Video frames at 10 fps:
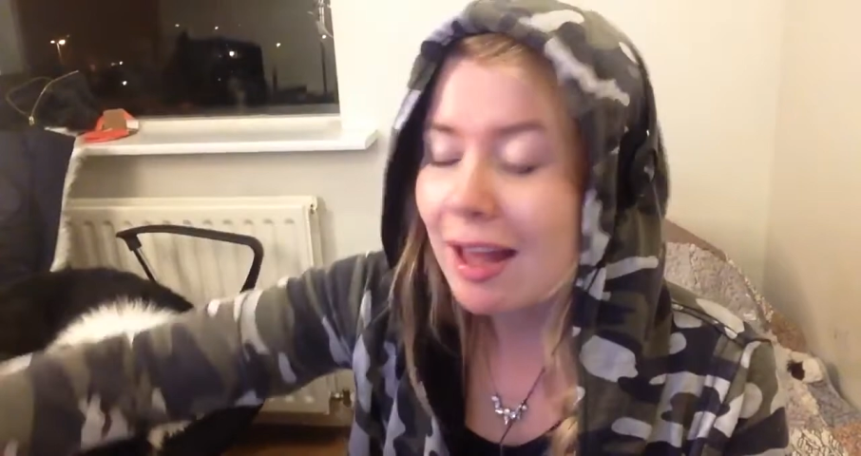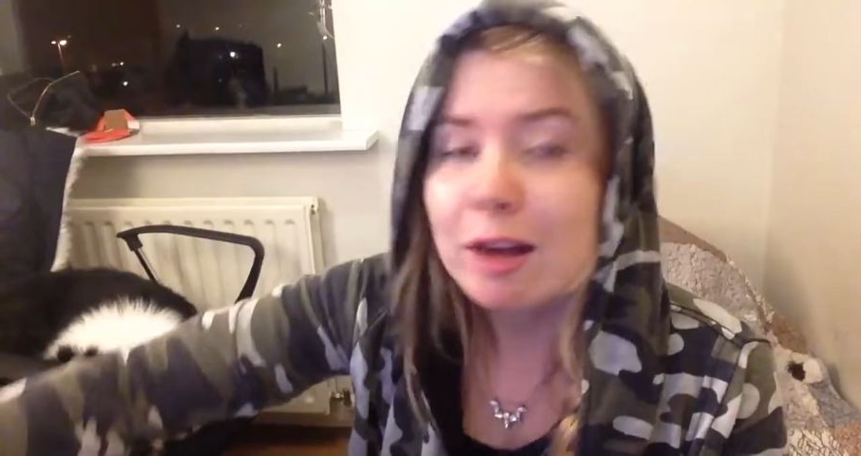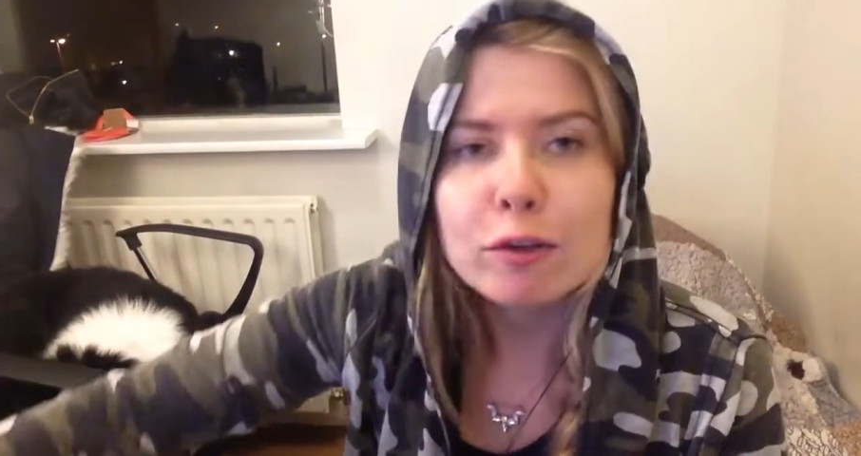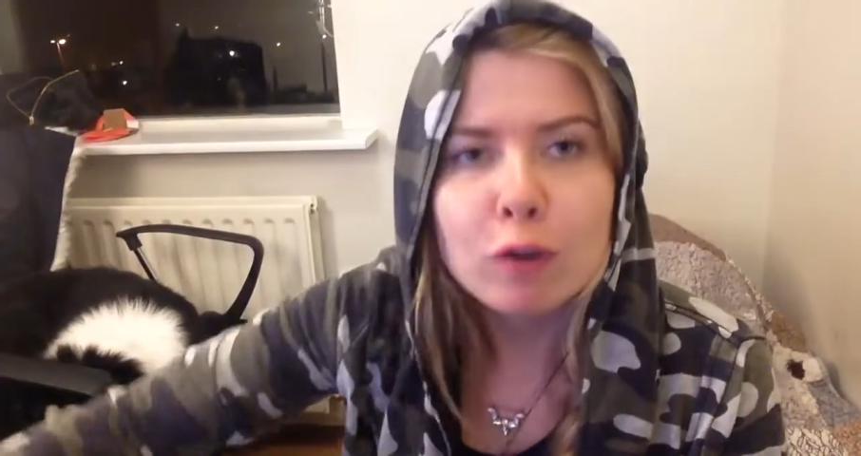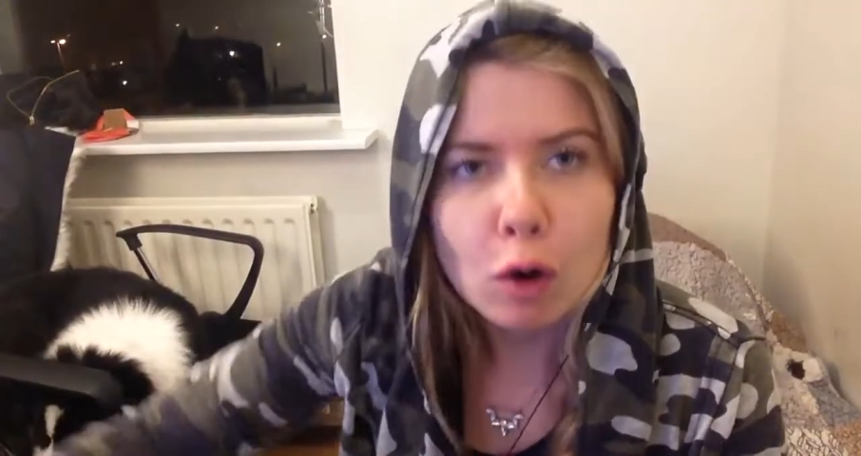
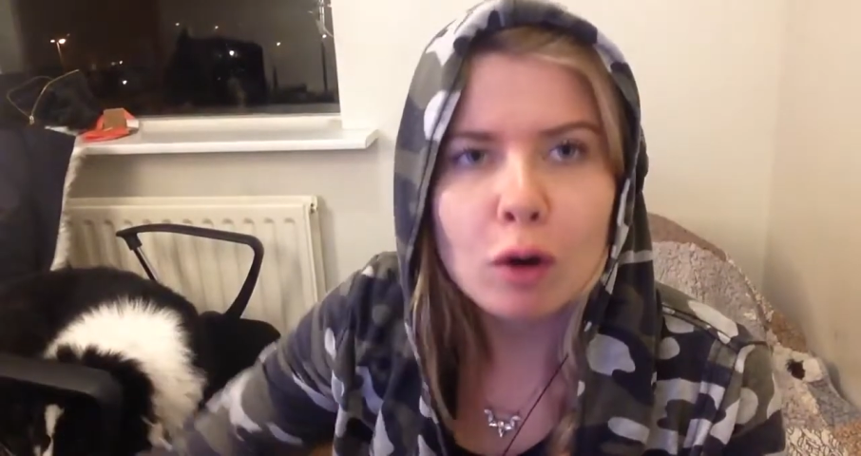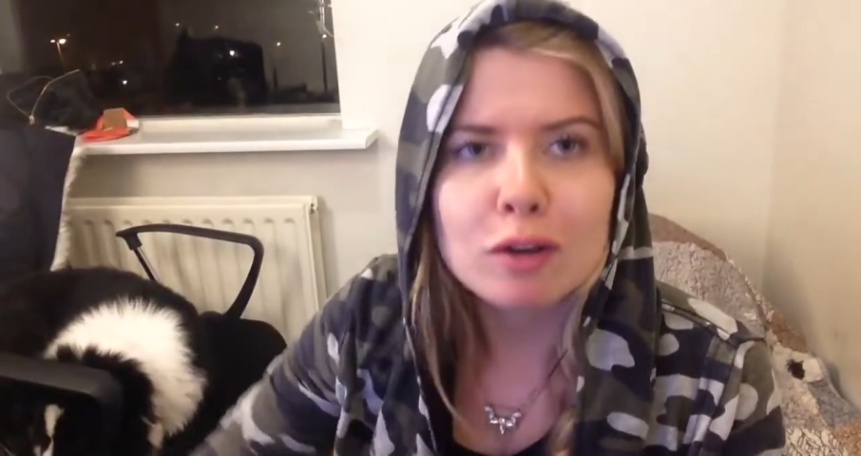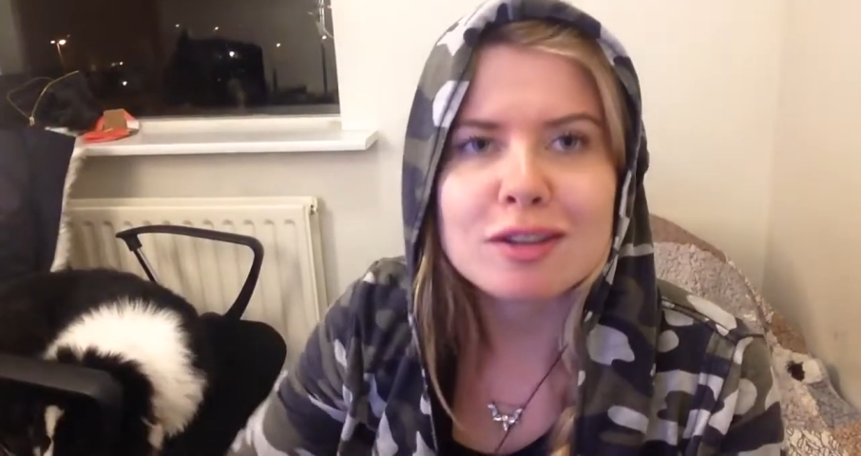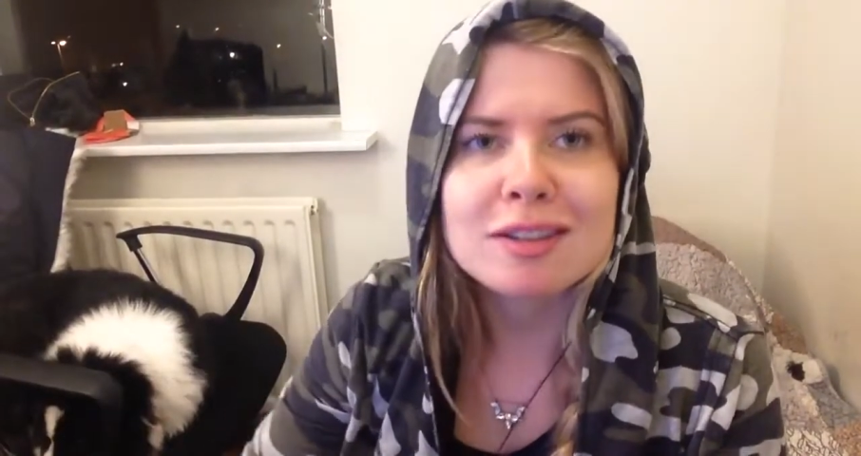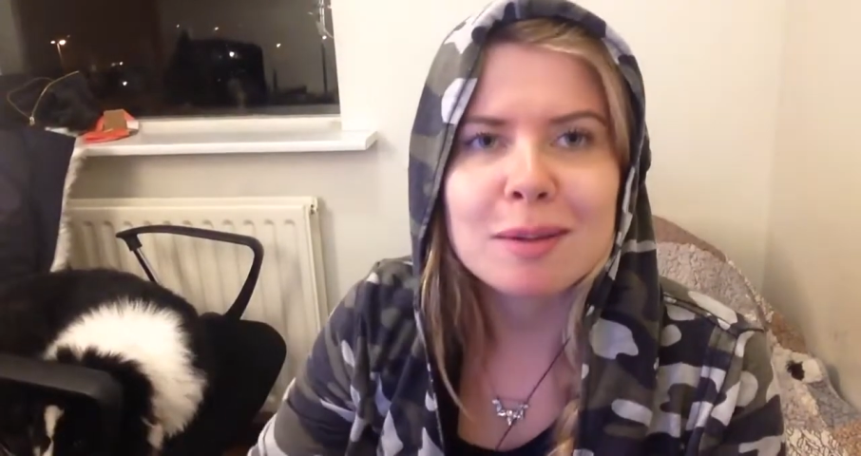And of
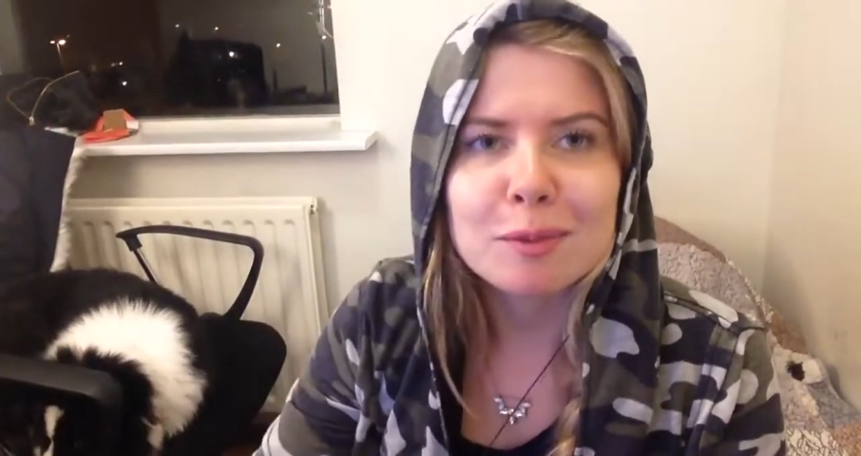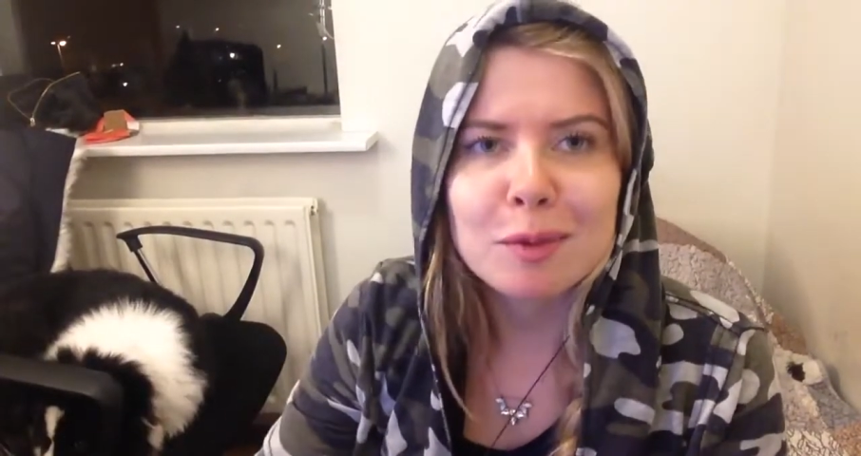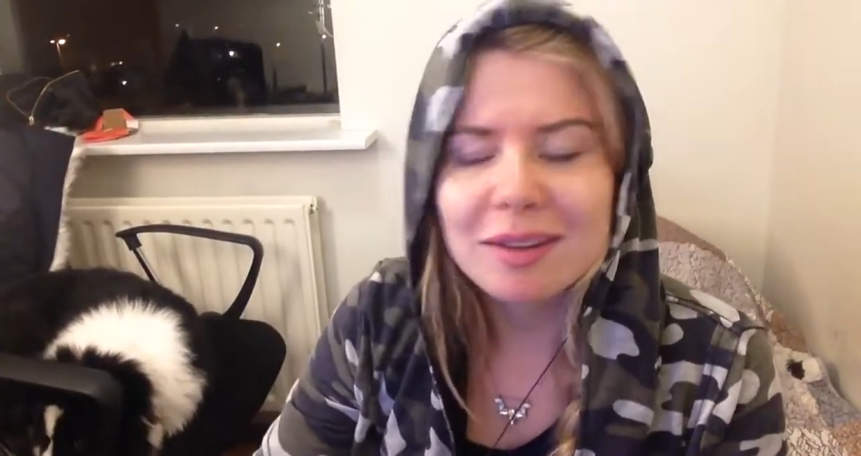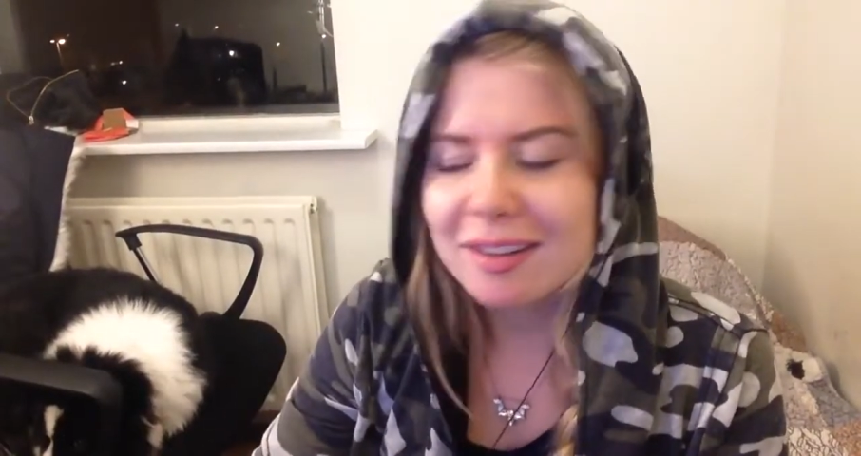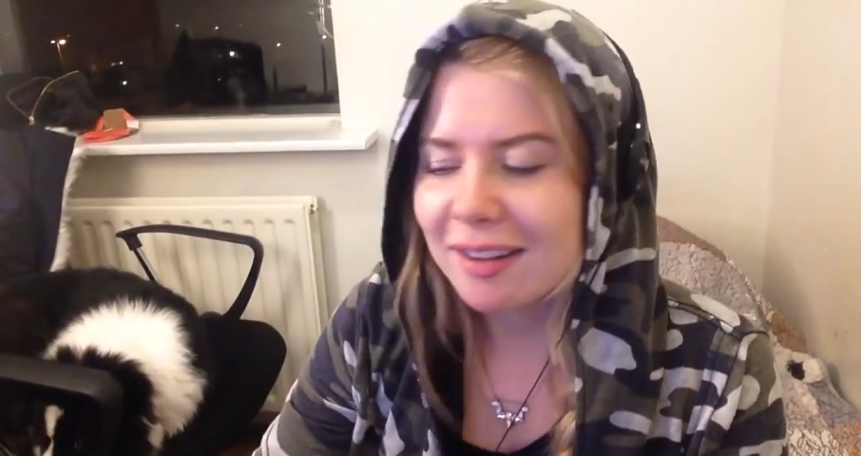course, I'm
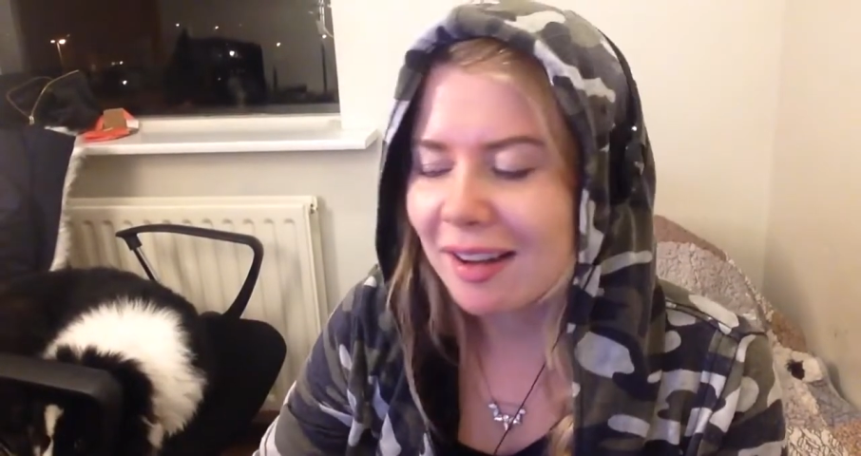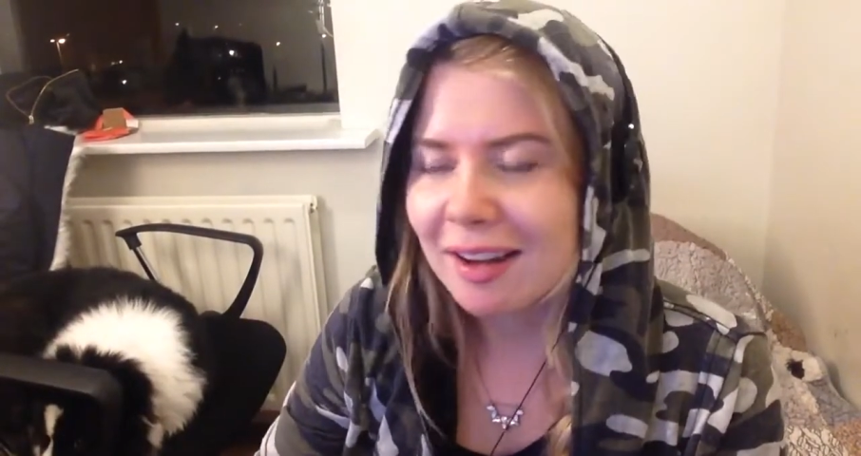drinking a